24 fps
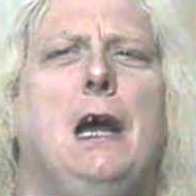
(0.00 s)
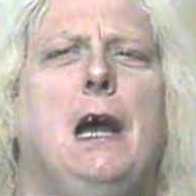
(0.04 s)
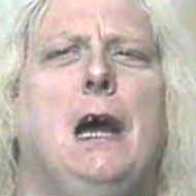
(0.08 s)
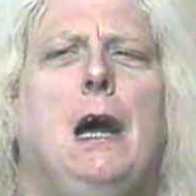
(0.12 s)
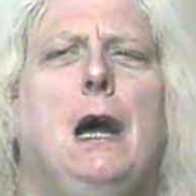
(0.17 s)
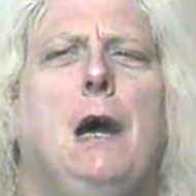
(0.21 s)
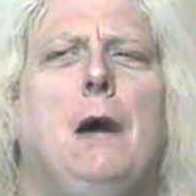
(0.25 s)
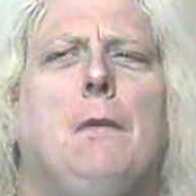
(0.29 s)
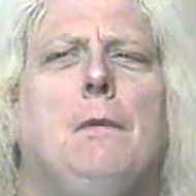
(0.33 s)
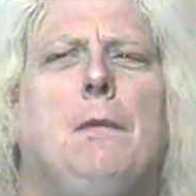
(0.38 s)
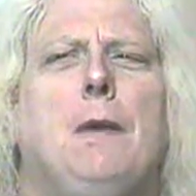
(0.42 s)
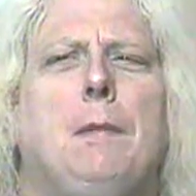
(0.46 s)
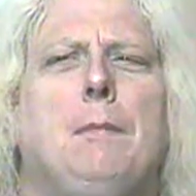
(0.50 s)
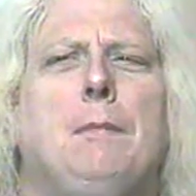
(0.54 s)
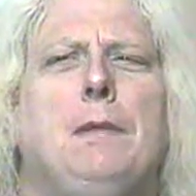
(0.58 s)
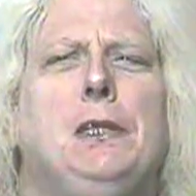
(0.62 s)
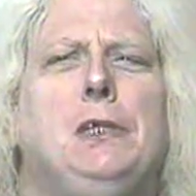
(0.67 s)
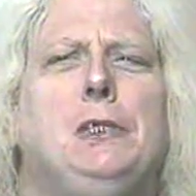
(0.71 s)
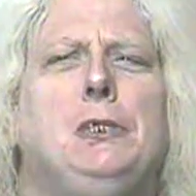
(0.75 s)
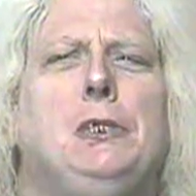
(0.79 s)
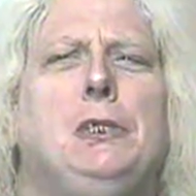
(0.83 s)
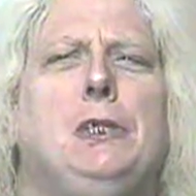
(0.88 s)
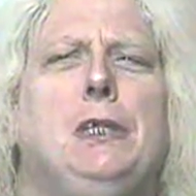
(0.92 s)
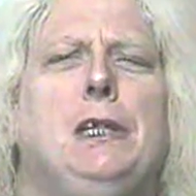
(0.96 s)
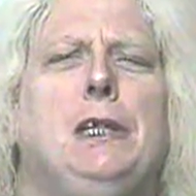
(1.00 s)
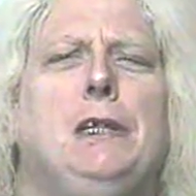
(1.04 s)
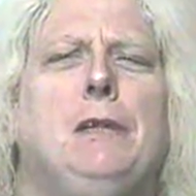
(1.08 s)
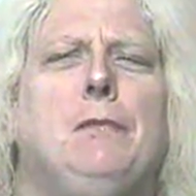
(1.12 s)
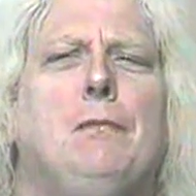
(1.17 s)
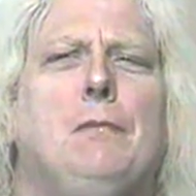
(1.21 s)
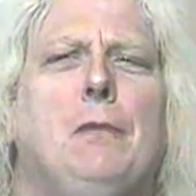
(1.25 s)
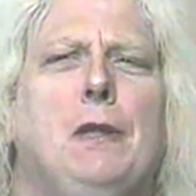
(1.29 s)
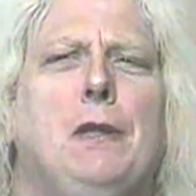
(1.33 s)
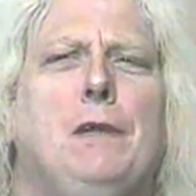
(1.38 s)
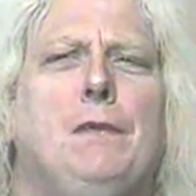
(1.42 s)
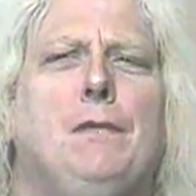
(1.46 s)
Um, I mentioned
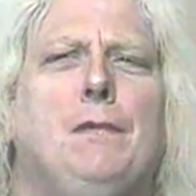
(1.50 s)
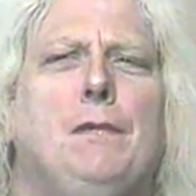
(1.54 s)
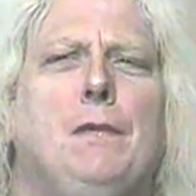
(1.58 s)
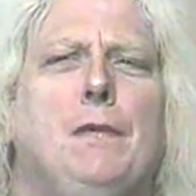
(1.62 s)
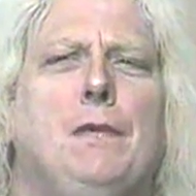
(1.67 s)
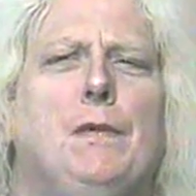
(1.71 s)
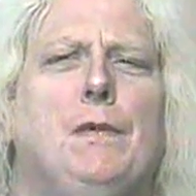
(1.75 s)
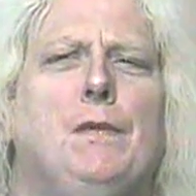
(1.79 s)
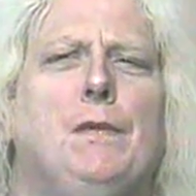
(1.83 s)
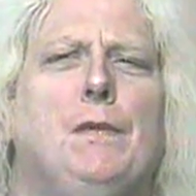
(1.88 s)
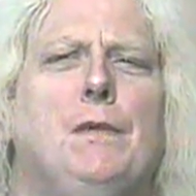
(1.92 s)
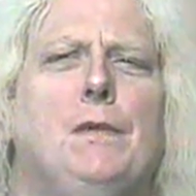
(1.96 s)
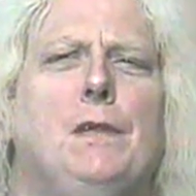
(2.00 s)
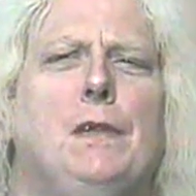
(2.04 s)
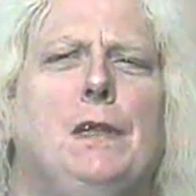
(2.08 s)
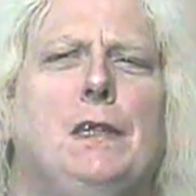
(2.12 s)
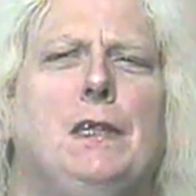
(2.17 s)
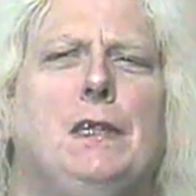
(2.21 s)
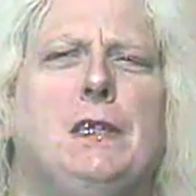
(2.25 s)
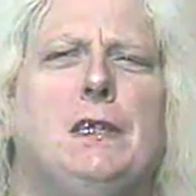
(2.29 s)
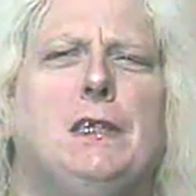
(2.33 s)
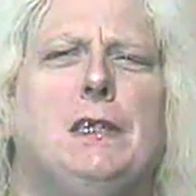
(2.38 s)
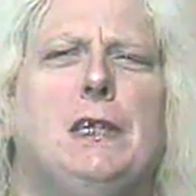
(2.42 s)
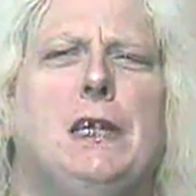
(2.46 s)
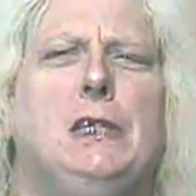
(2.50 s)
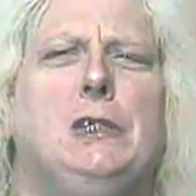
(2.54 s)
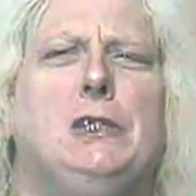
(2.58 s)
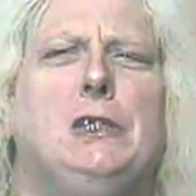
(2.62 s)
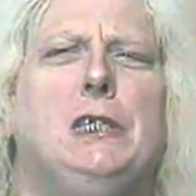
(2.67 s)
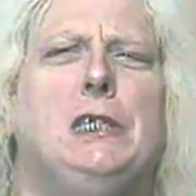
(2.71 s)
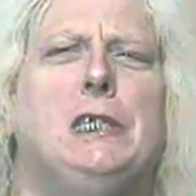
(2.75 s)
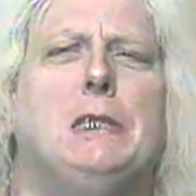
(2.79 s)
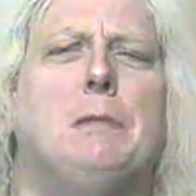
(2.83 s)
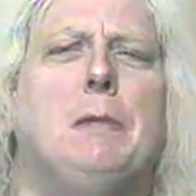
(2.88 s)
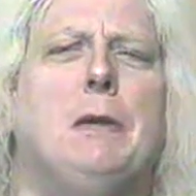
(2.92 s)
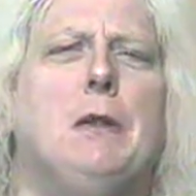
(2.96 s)
in one of her
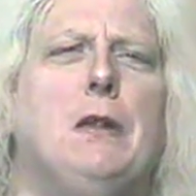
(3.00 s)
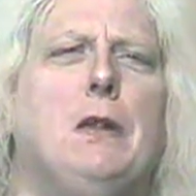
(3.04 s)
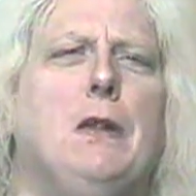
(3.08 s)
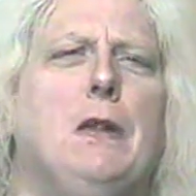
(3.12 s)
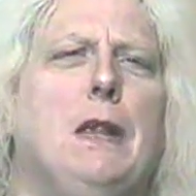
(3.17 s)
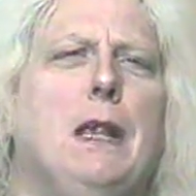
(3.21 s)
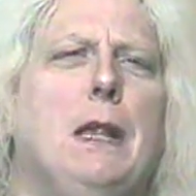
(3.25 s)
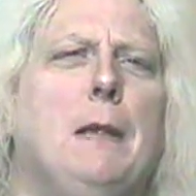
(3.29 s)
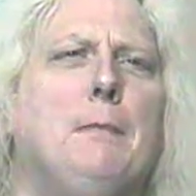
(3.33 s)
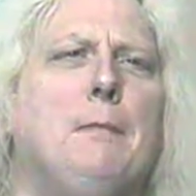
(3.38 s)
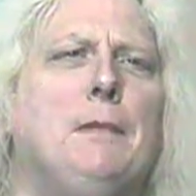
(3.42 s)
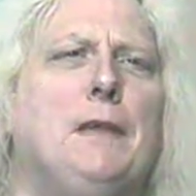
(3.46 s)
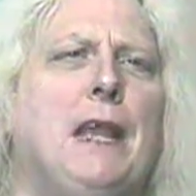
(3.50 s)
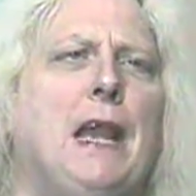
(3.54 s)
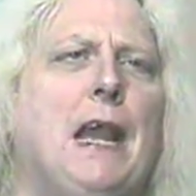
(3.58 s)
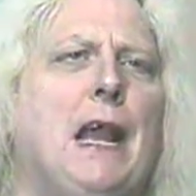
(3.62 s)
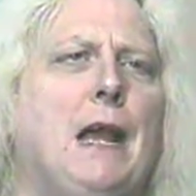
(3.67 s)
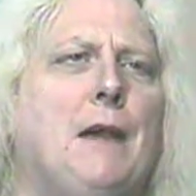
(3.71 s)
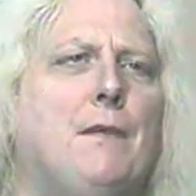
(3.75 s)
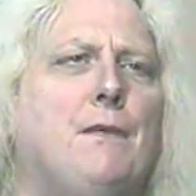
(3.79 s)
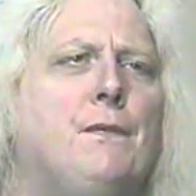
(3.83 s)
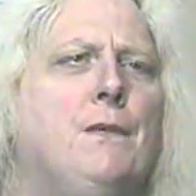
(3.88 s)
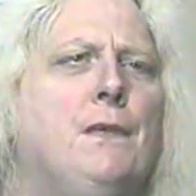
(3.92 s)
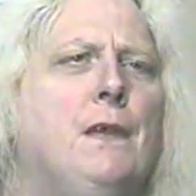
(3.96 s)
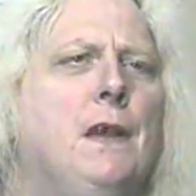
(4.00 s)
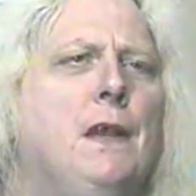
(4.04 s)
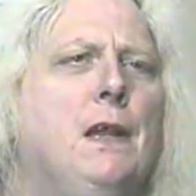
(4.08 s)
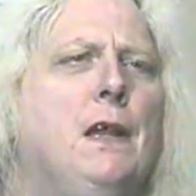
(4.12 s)
discussions about her MGAF.